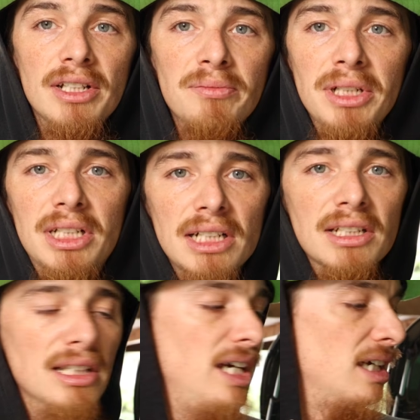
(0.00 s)
to be cut to
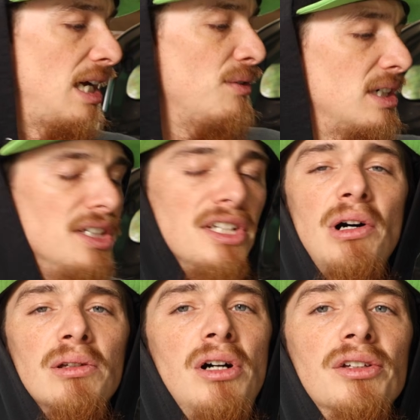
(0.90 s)
length. I don't actually know
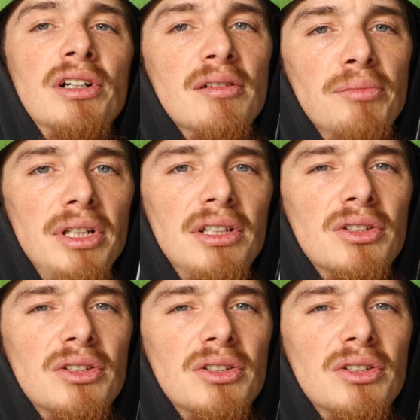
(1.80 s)
how long they're gonna be,